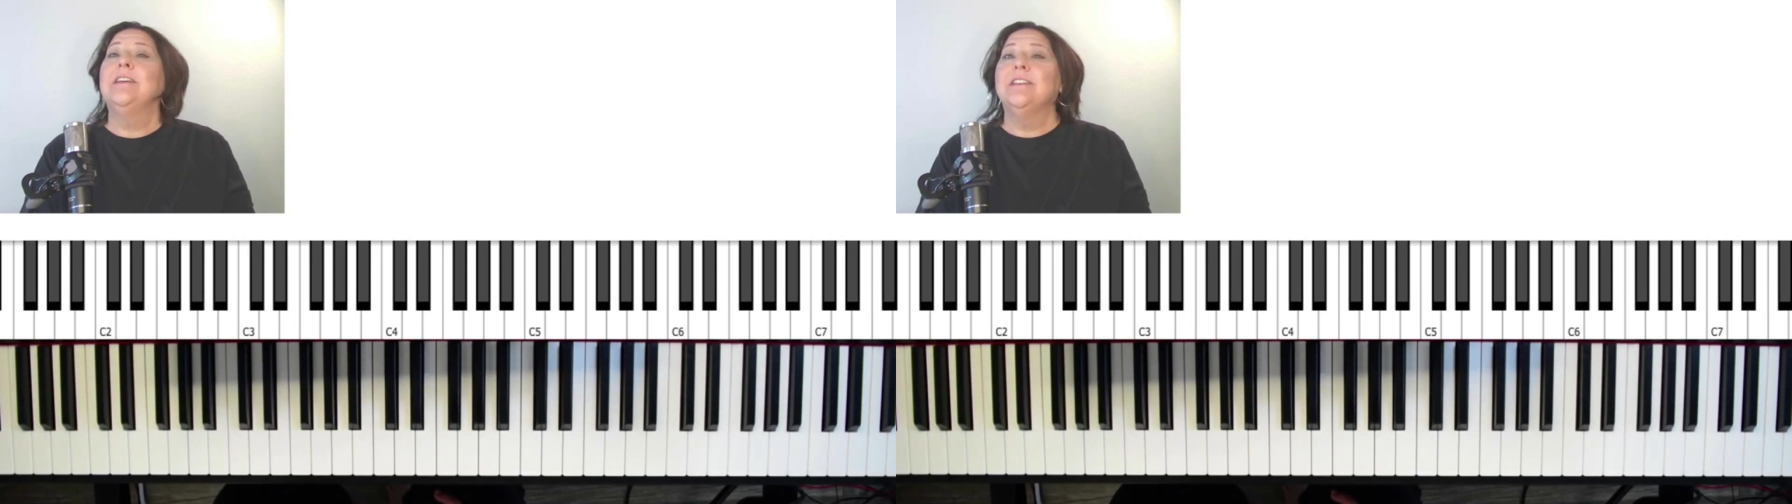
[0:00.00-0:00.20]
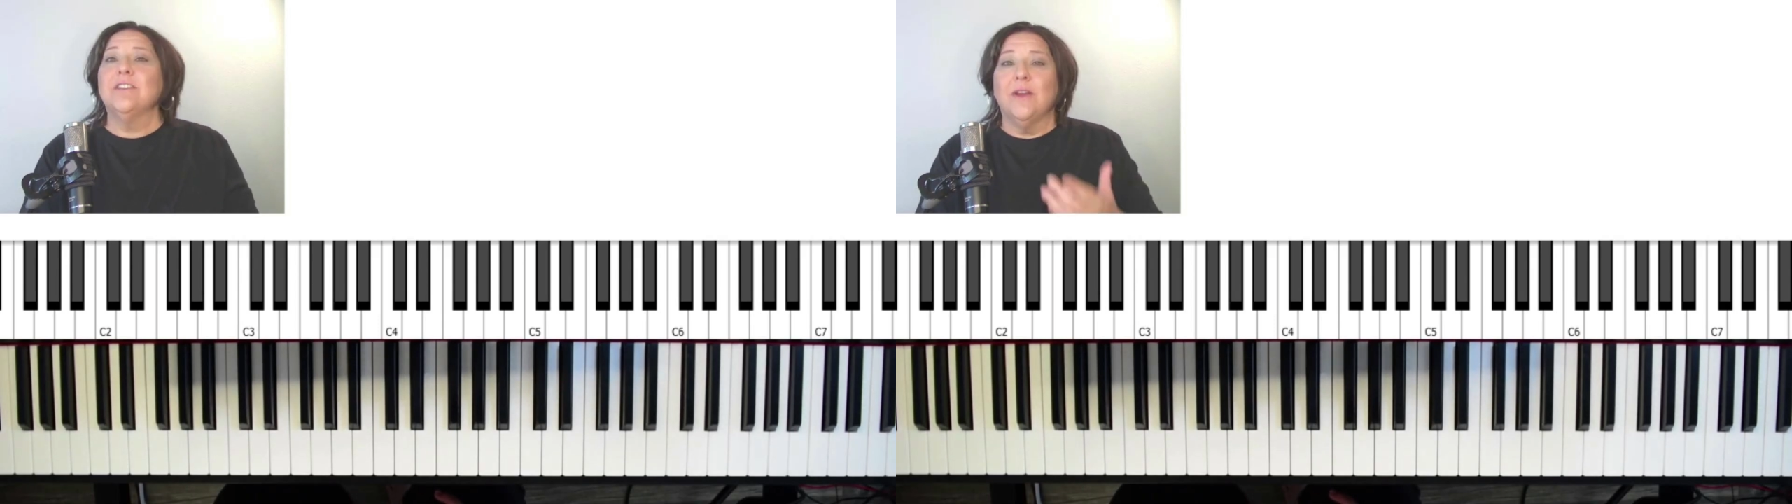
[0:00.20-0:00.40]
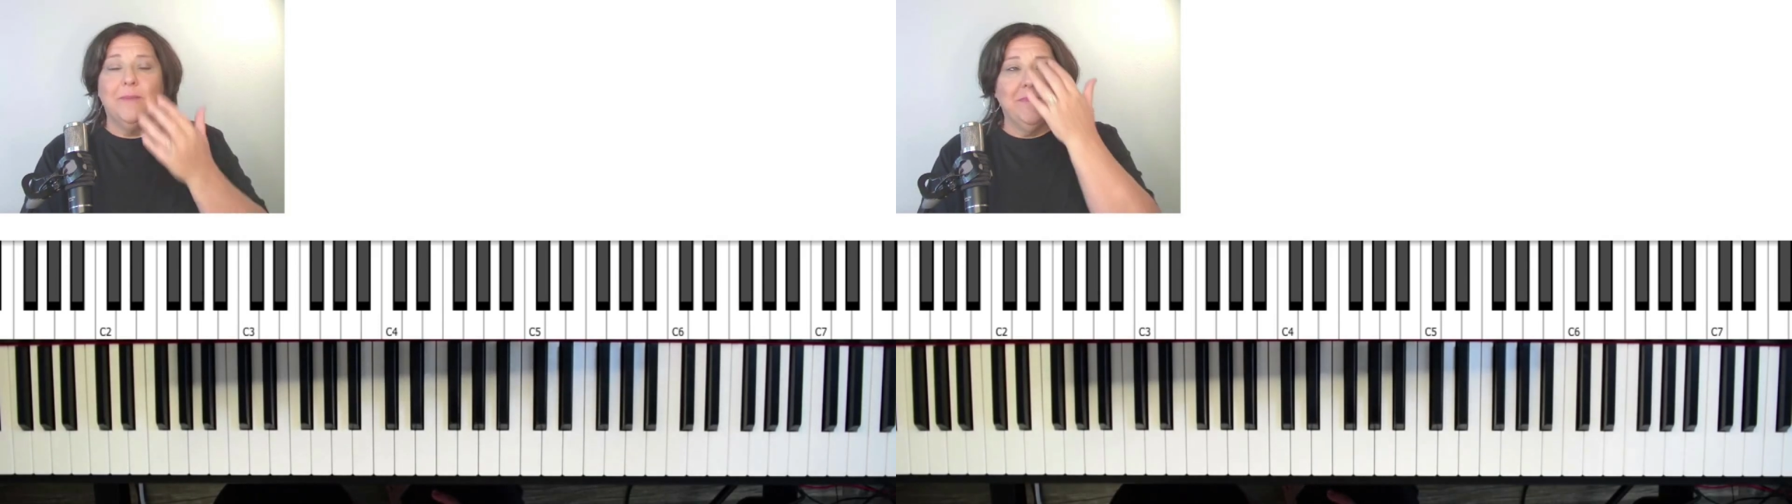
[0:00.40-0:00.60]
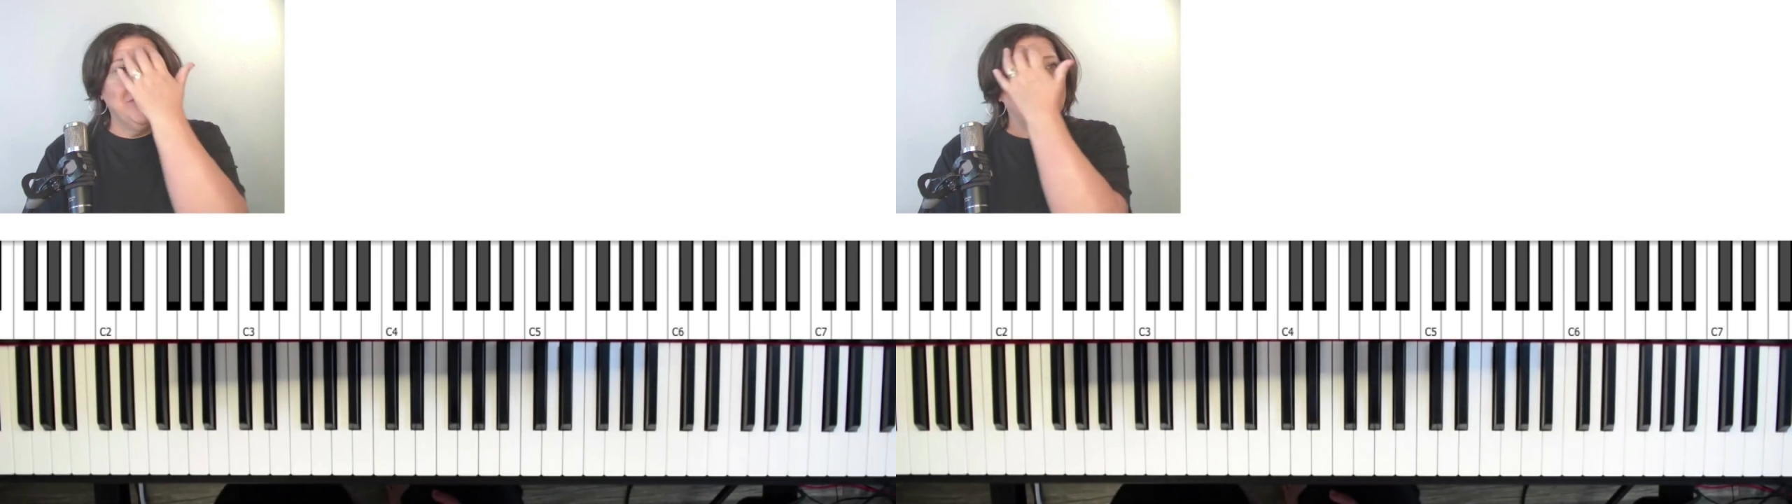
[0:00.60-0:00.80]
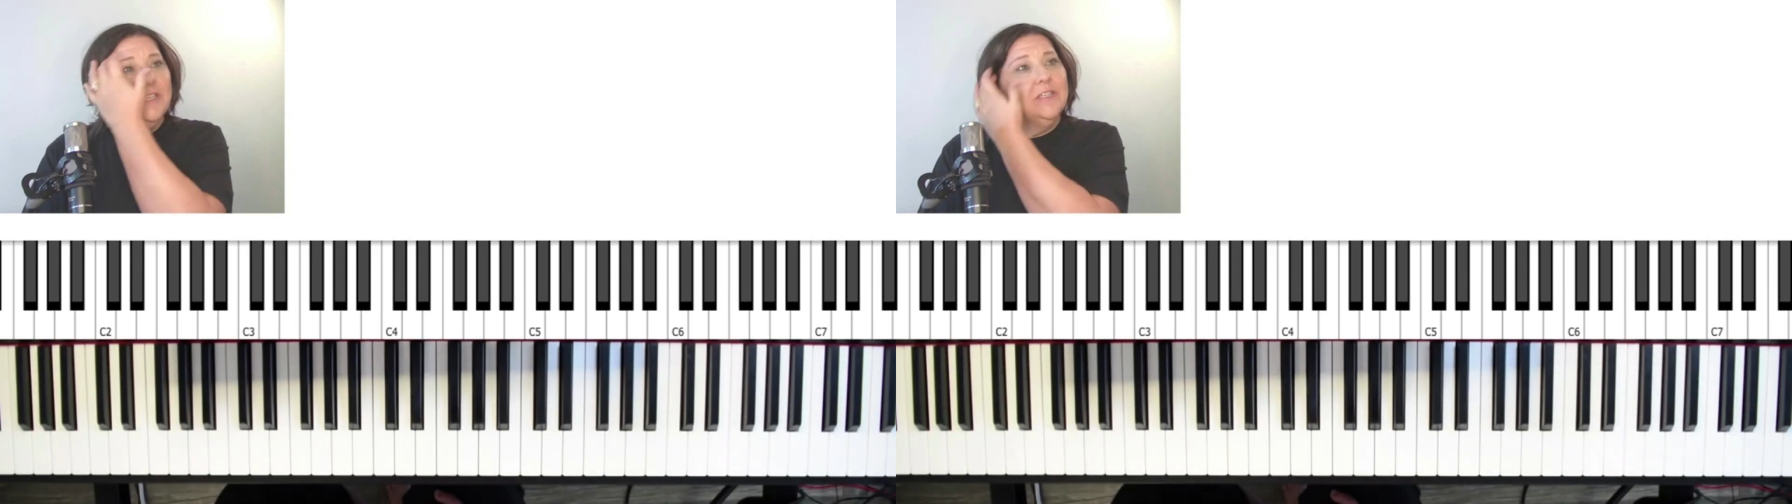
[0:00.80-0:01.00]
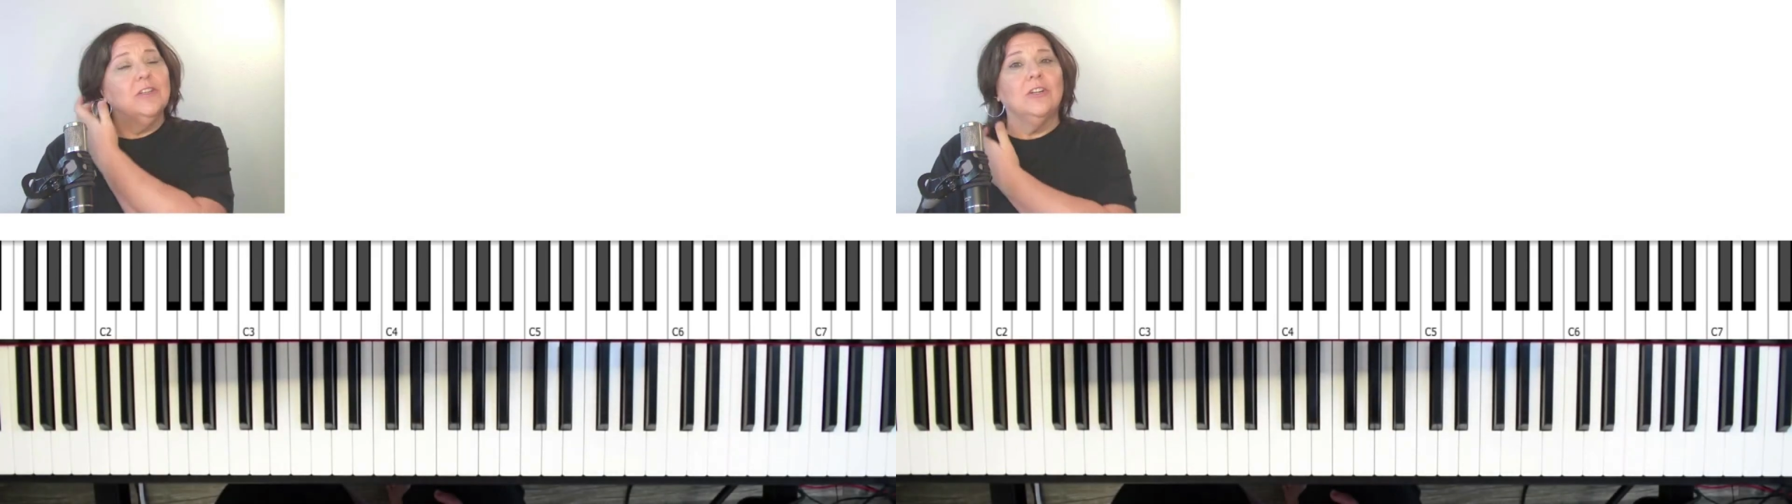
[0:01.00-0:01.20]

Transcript: So I mentioned